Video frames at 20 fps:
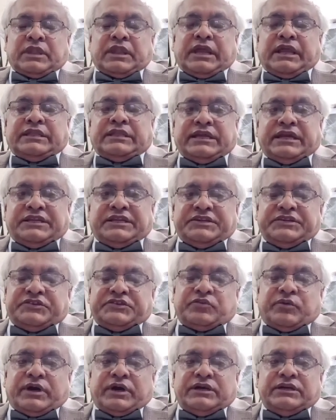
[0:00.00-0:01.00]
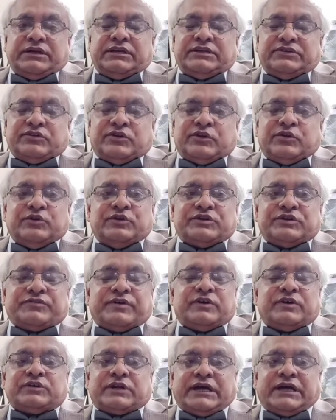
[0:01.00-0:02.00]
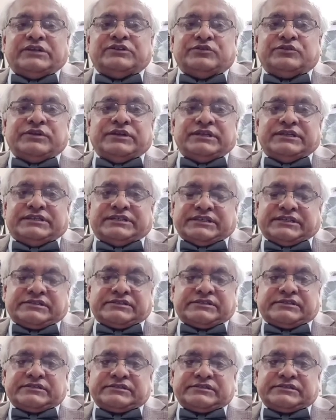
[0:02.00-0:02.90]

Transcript: And that is why he is always found isolated